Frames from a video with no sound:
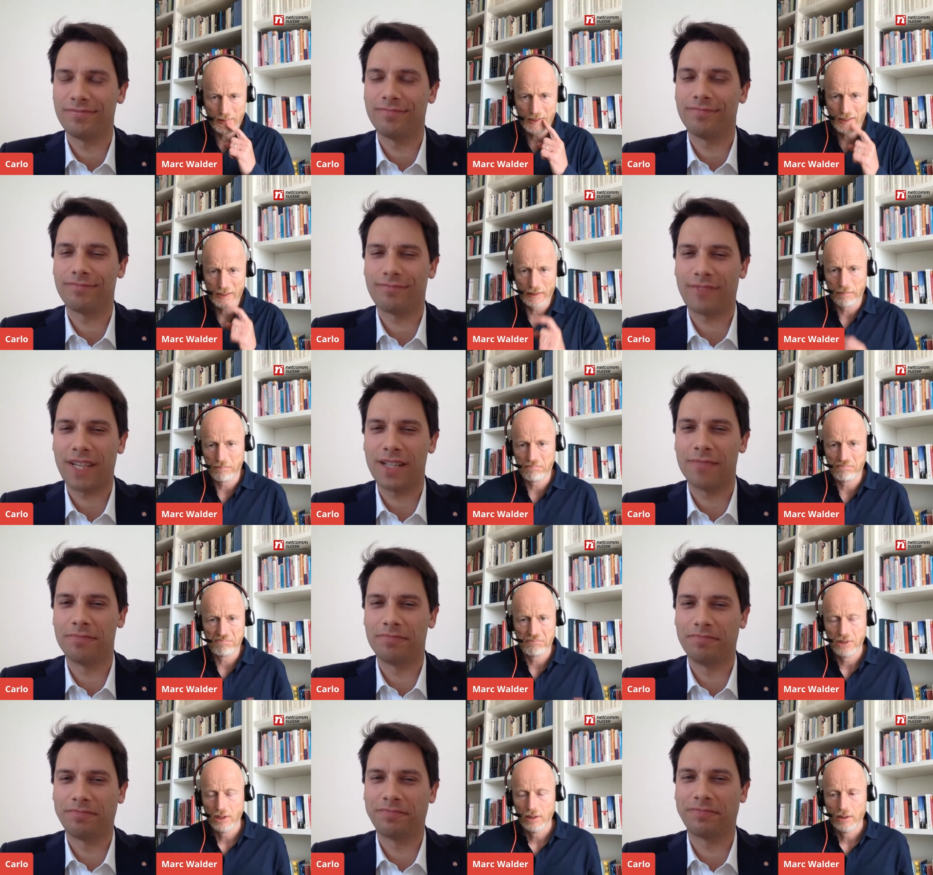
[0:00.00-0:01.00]

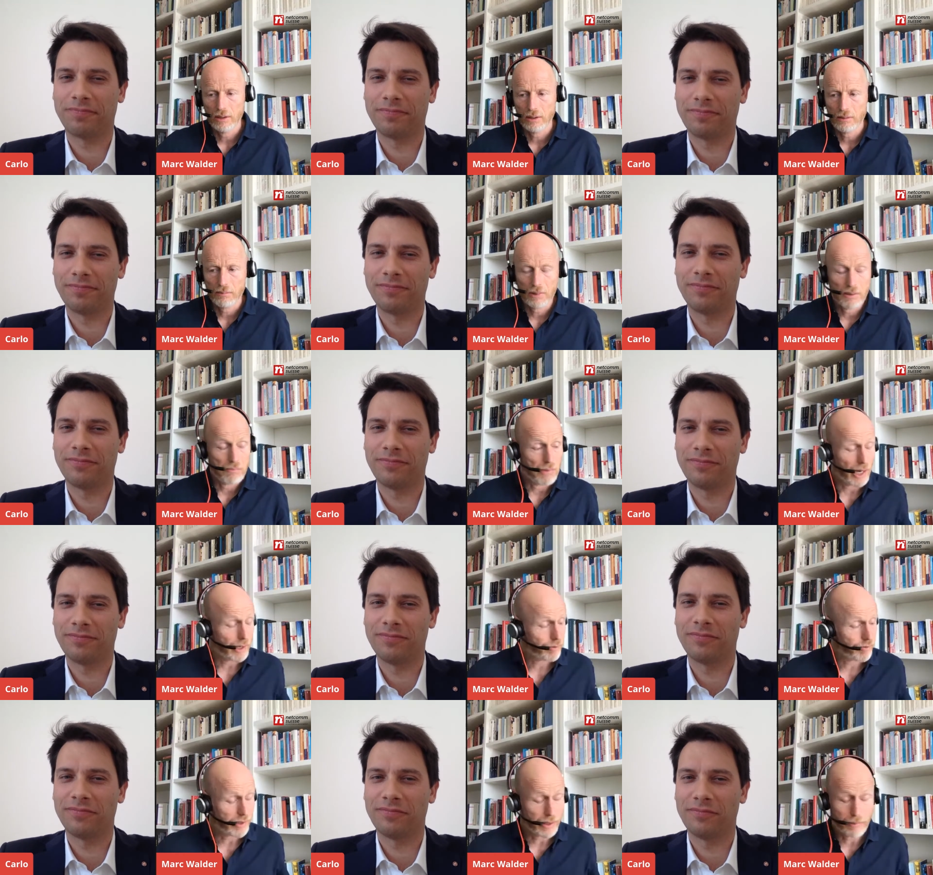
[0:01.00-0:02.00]
Speaker 1: Um, my
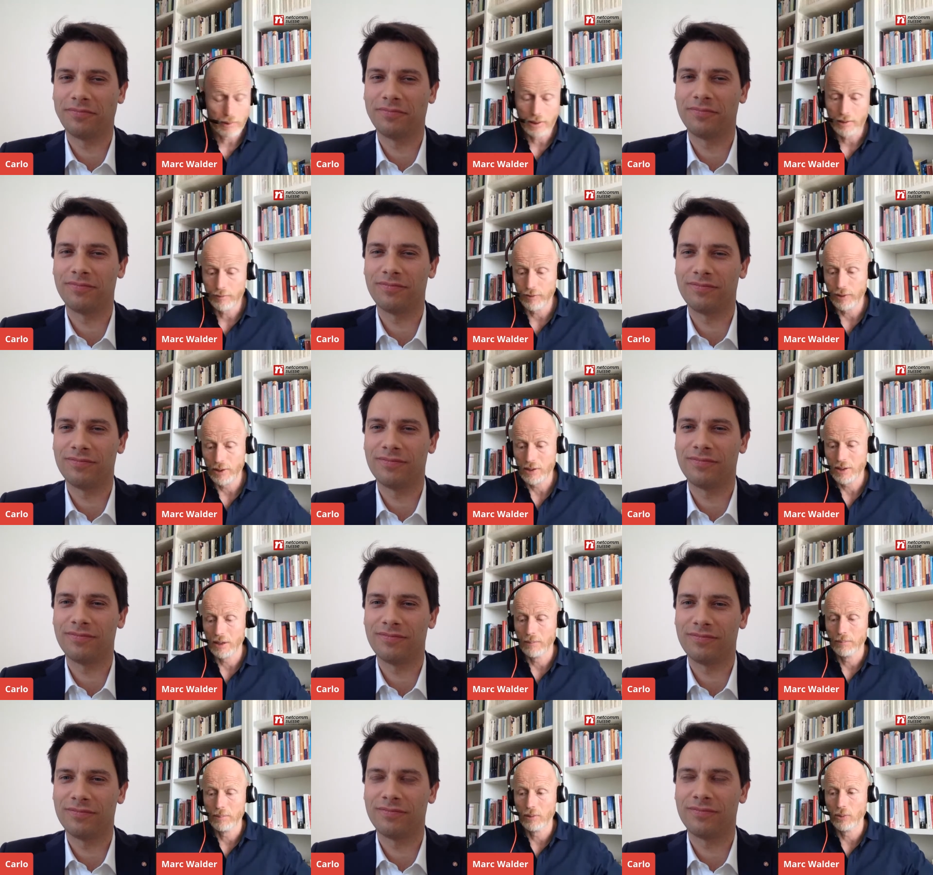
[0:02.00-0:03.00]
family, for
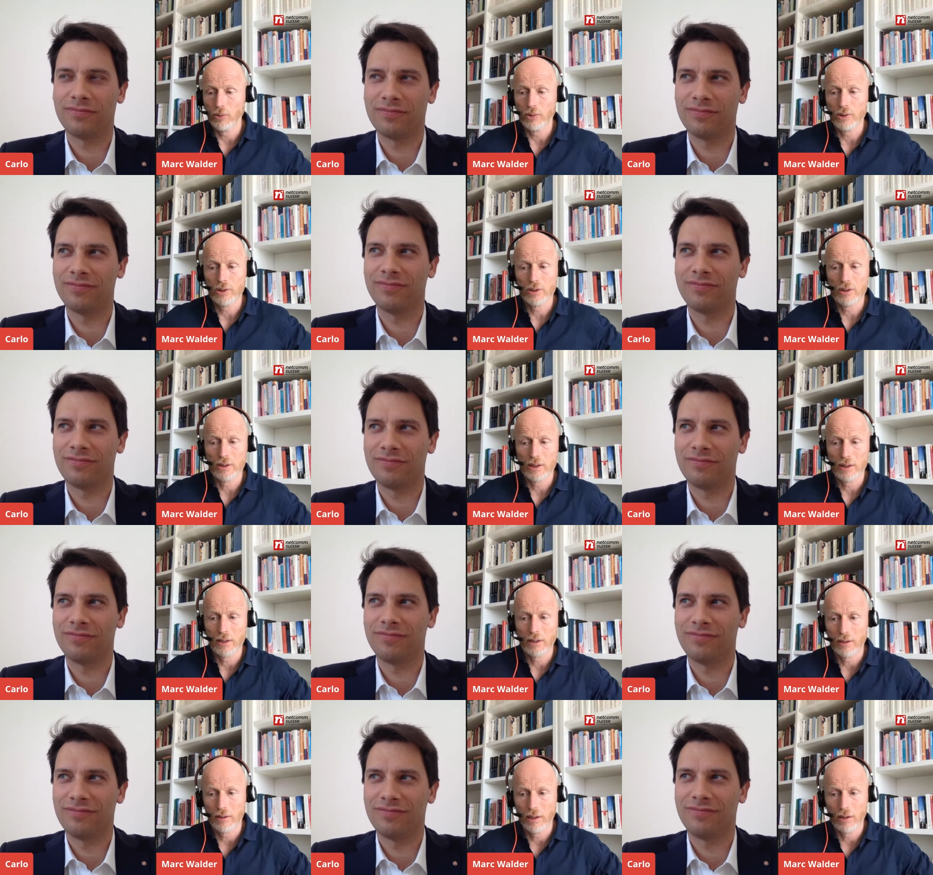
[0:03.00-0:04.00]
example, ordered
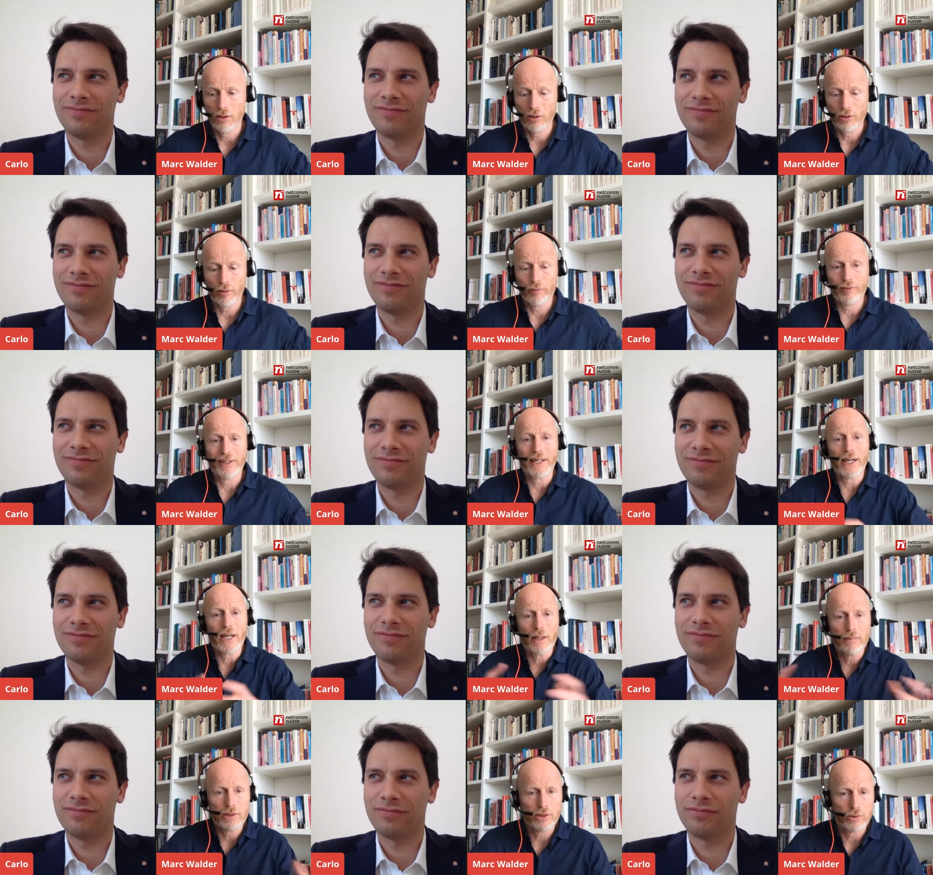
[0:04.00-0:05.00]
a, a, lot of
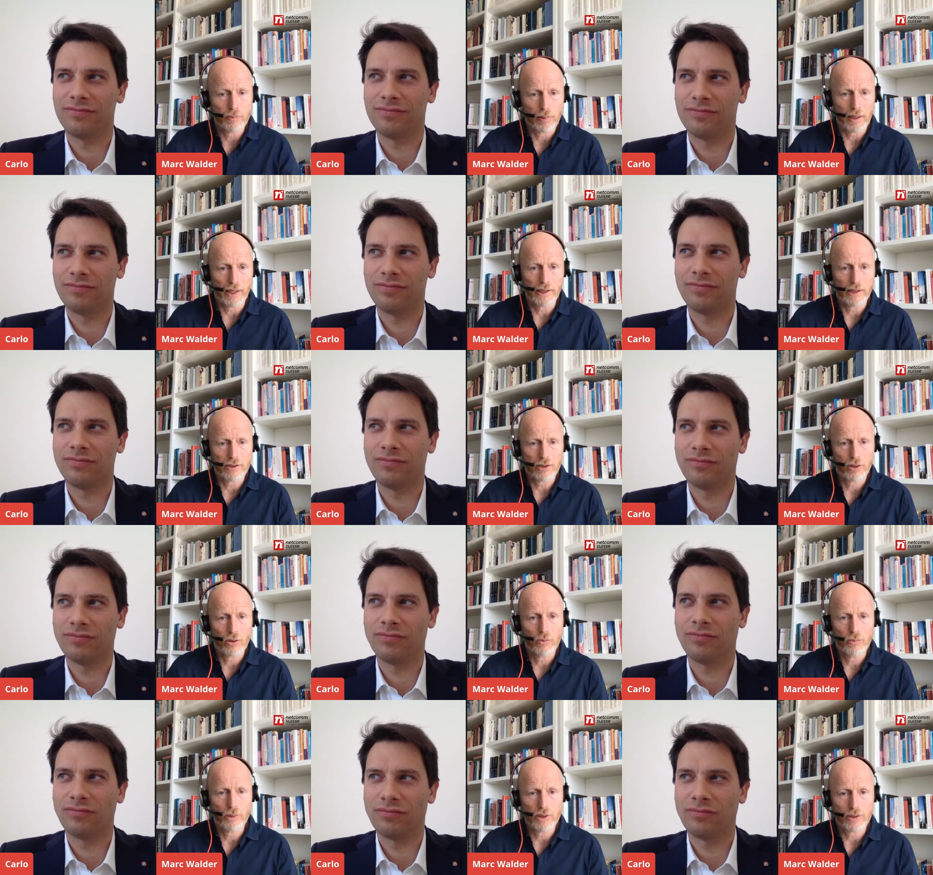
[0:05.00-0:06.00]
games to play at
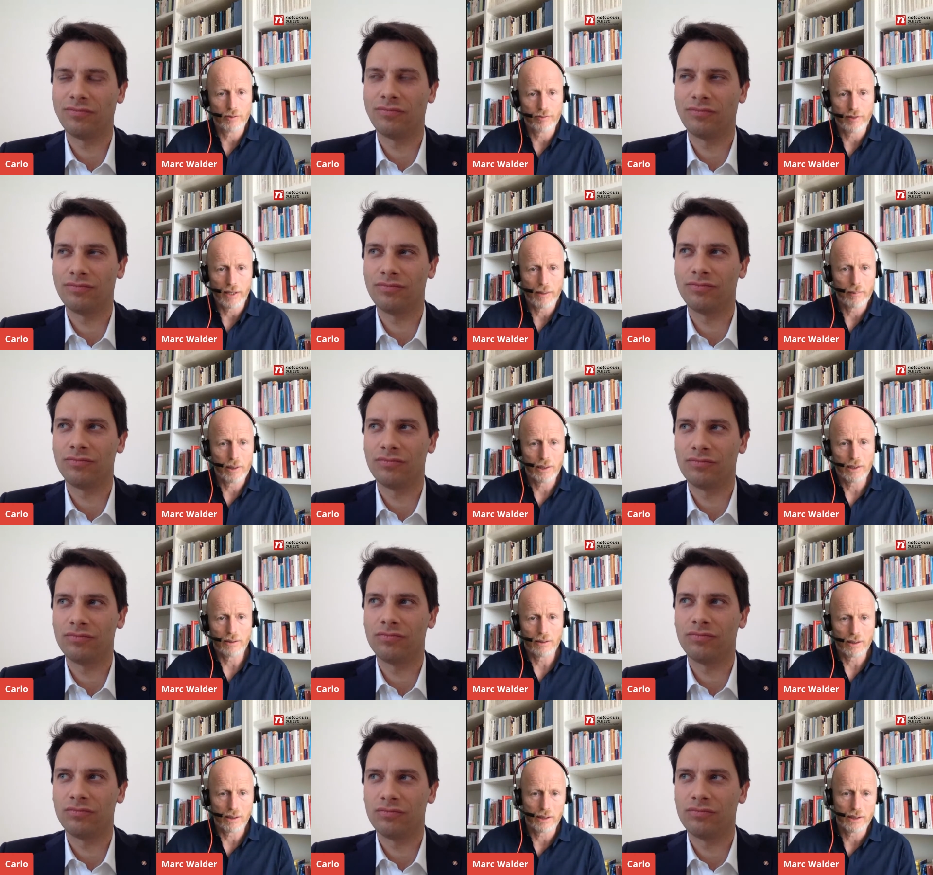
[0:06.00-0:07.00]
home with the family
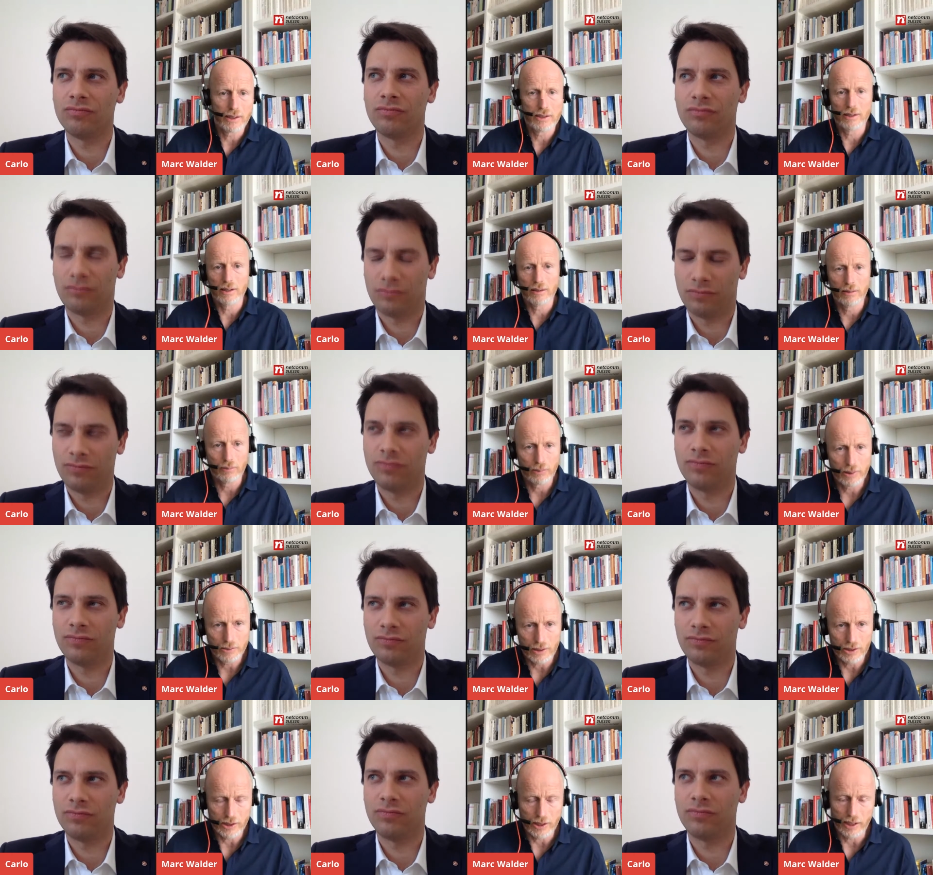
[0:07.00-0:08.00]
and the kids uh,
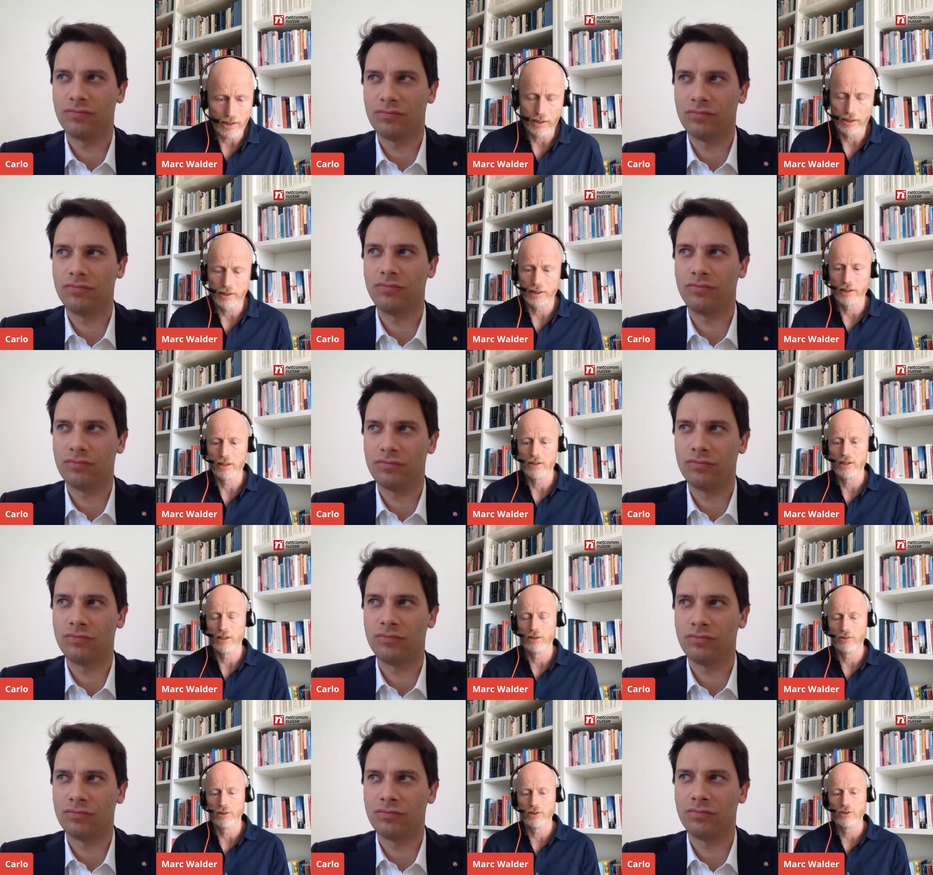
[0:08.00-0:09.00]
with Day, etc.